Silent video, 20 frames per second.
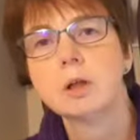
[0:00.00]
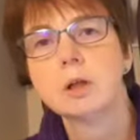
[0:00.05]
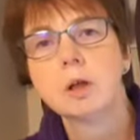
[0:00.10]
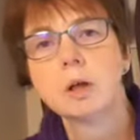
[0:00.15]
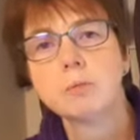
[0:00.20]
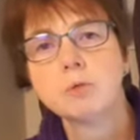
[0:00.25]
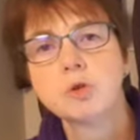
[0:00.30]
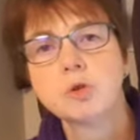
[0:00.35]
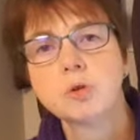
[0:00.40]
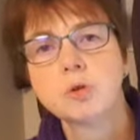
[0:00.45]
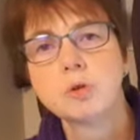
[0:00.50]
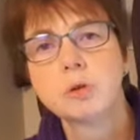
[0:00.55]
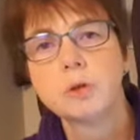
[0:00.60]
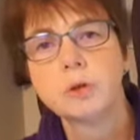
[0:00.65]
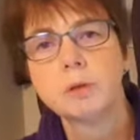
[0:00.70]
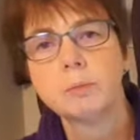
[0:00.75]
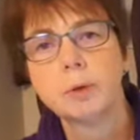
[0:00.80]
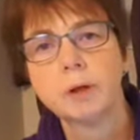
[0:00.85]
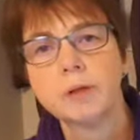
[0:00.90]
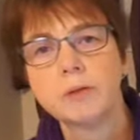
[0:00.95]
I'm sure other
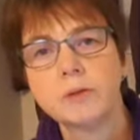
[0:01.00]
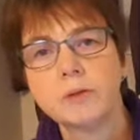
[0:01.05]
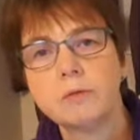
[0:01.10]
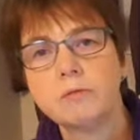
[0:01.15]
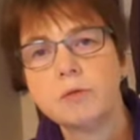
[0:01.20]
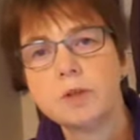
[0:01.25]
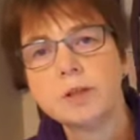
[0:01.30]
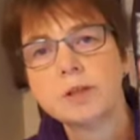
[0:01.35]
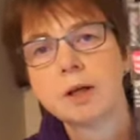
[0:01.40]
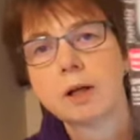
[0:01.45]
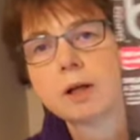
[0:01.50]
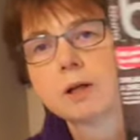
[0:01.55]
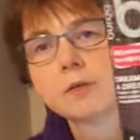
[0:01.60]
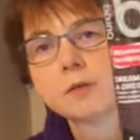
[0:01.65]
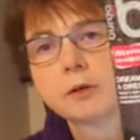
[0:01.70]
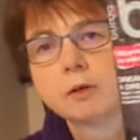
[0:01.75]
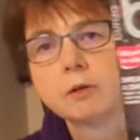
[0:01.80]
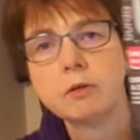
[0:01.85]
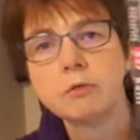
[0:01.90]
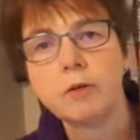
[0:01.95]
magazine retailers
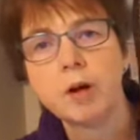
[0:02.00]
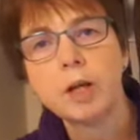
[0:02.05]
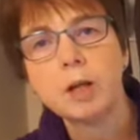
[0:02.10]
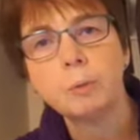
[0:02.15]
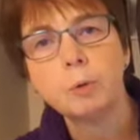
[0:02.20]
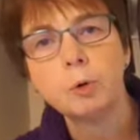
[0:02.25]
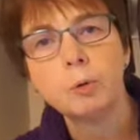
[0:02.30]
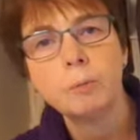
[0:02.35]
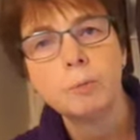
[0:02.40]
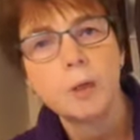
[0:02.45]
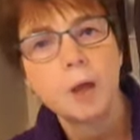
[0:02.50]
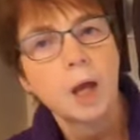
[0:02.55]
are available.